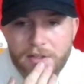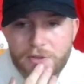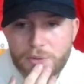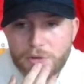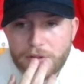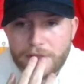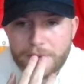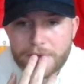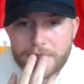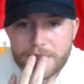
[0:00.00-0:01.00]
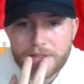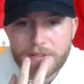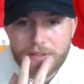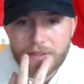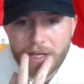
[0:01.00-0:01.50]
2.13,
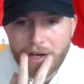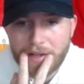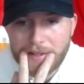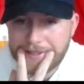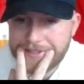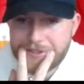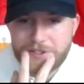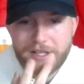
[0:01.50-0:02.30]
yeah, and he's